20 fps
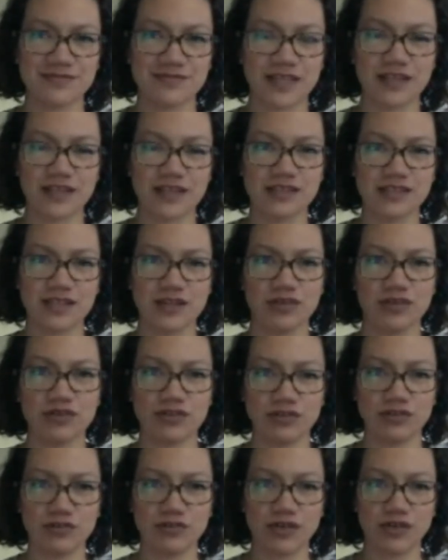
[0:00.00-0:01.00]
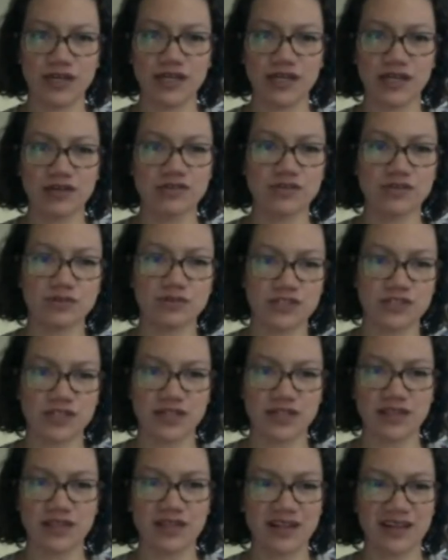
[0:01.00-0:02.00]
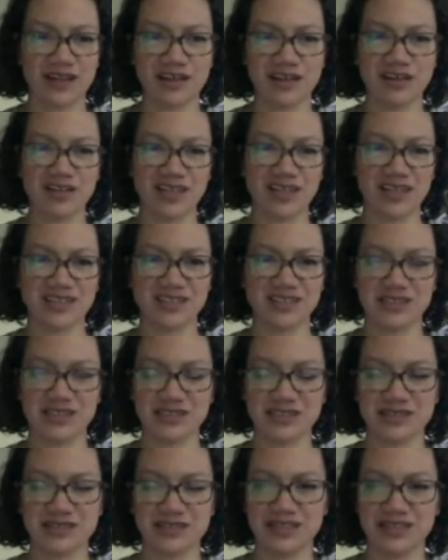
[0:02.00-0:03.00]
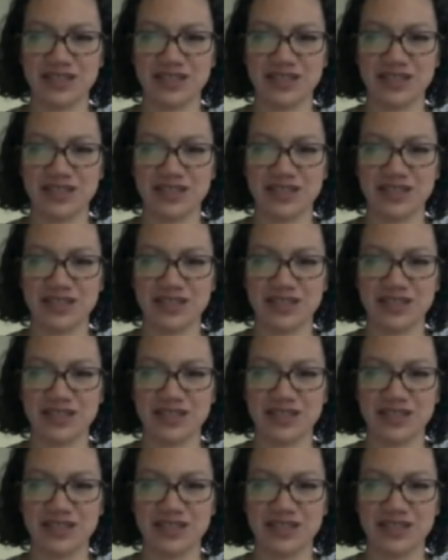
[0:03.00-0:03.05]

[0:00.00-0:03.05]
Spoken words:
unless I go to Google Hangouts, which then I'll get to